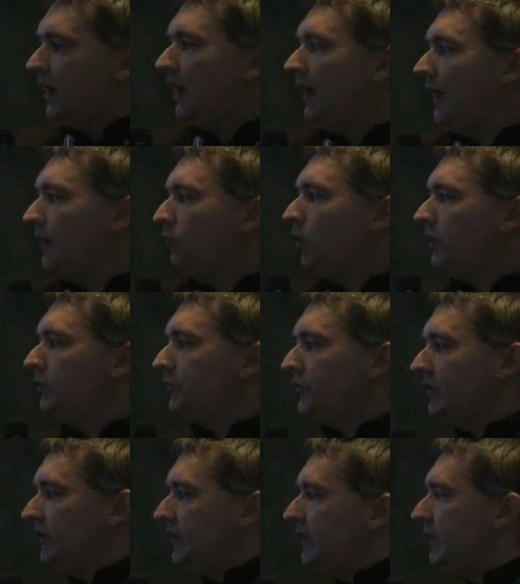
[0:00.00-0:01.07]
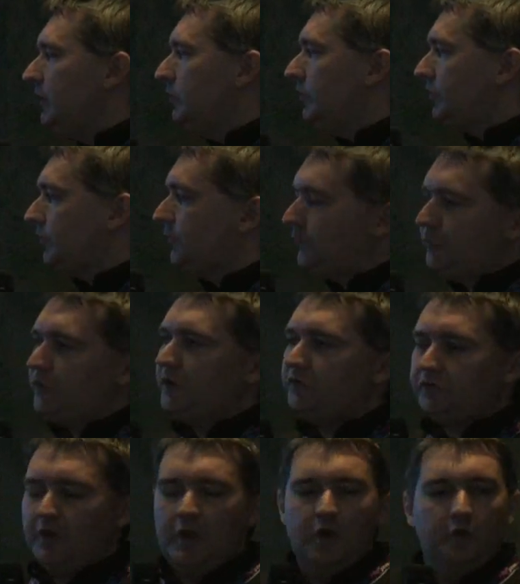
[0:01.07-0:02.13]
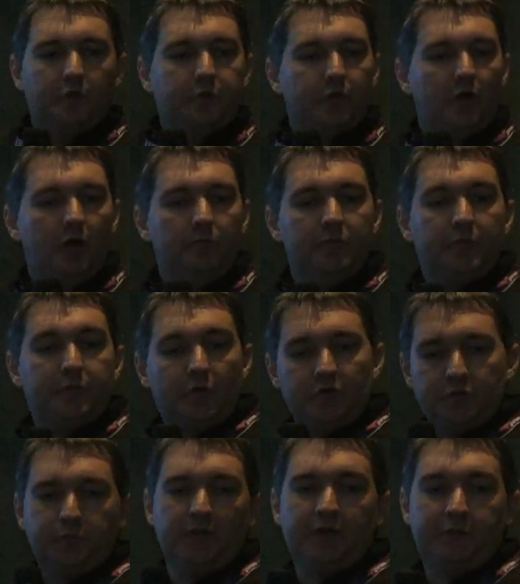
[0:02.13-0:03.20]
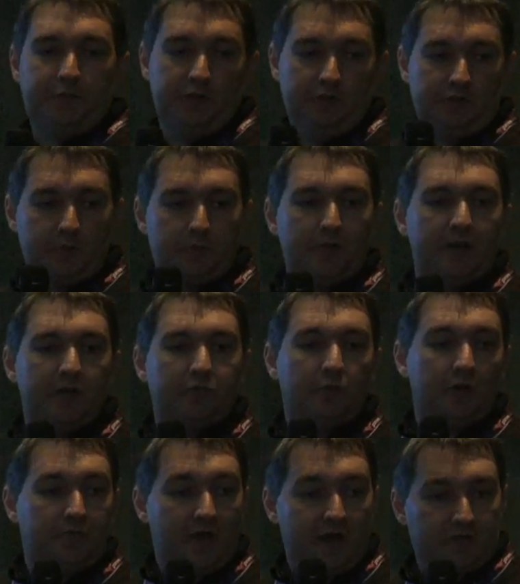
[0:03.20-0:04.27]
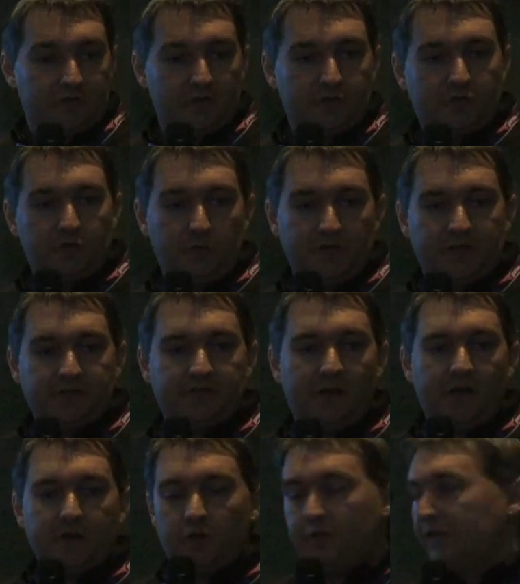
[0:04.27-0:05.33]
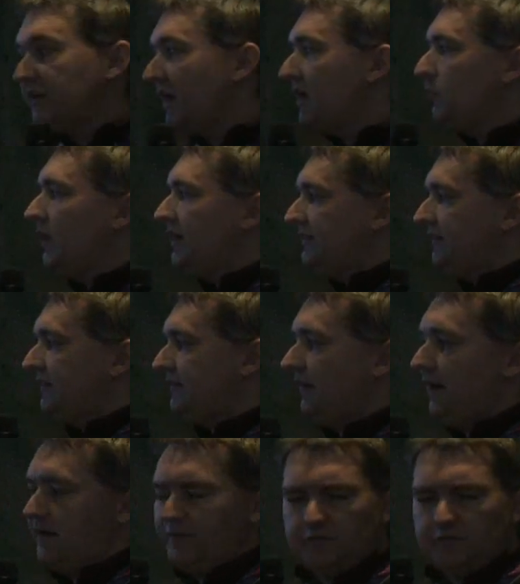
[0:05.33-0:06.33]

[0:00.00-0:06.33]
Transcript: And what you're seeing here is some footage from the first playfield that players will have access to in Kitai, called the Gateway to Kitai.